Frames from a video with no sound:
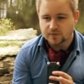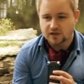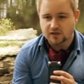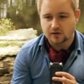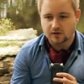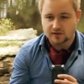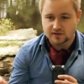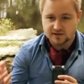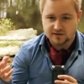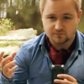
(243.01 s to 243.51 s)

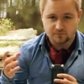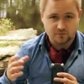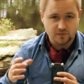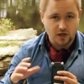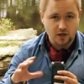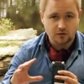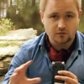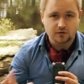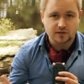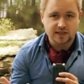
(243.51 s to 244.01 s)
because
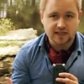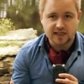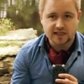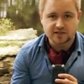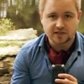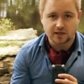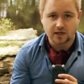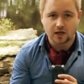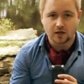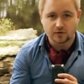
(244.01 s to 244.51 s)
100
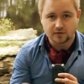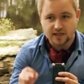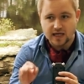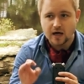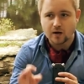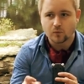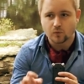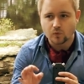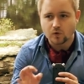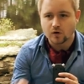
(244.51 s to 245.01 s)
years ago
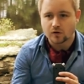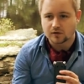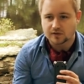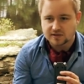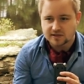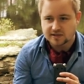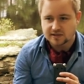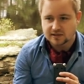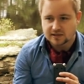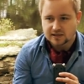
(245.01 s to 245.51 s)
that
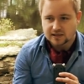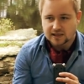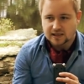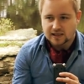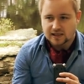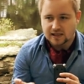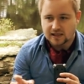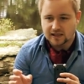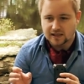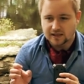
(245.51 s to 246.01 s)
was
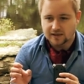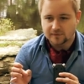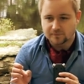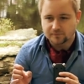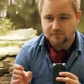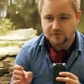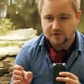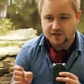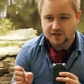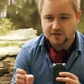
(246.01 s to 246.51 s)

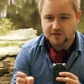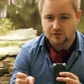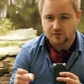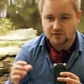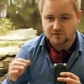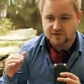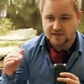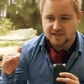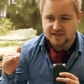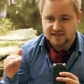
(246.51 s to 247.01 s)
um, the
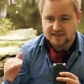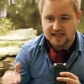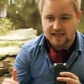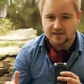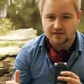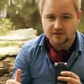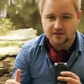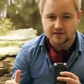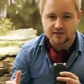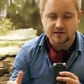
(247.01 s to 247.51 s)
sort of the
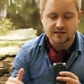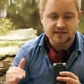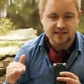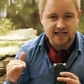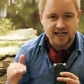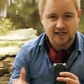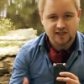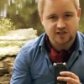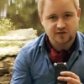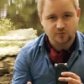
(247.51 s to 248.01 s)
standard
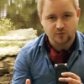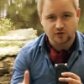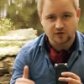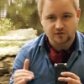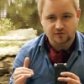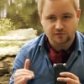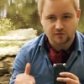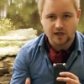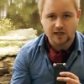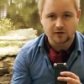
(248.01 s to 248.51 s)

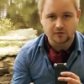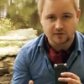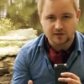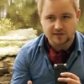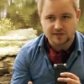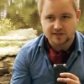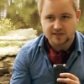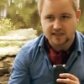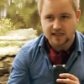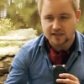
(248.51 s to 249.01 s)
textbook
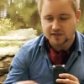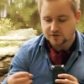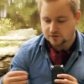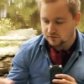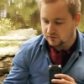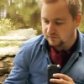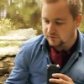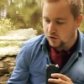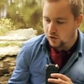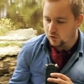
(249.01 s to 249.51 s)
fragrance, that
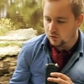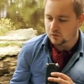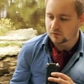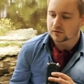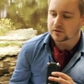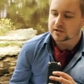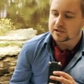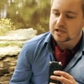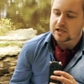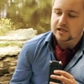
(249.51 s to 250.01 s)
sort of
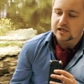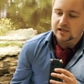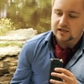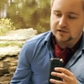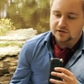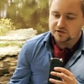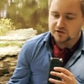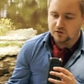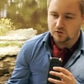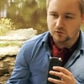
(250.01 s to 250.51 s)
old
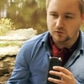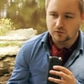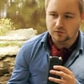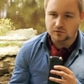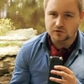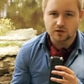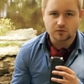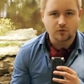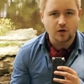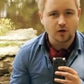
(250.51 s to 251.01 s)

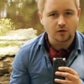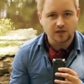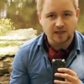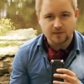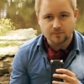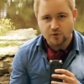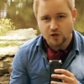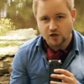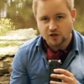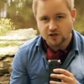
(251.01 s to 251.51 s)
school
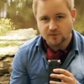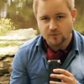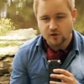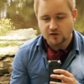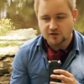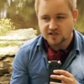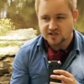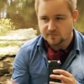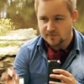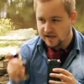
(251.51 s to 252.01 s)
neroli
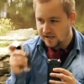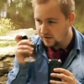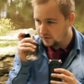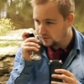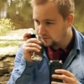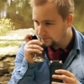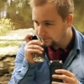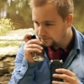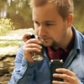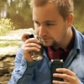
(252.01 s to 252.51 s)
bergamot
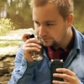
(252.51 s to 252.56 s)
smell